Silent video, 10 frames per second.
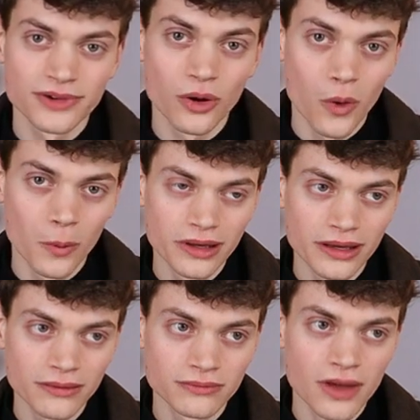a
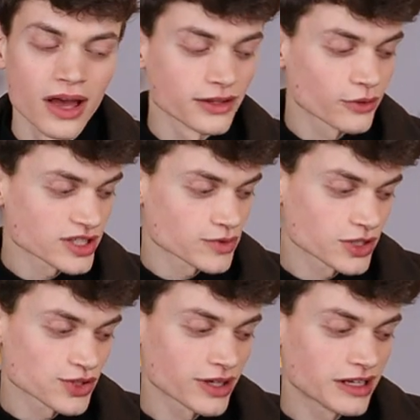hobby. The question
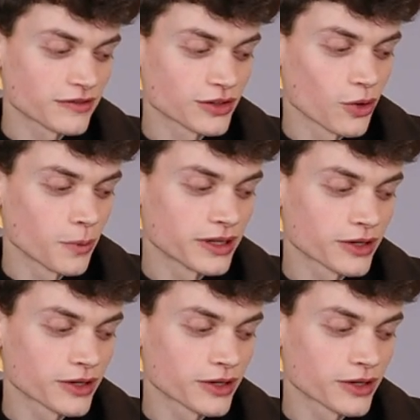was not even a hobby,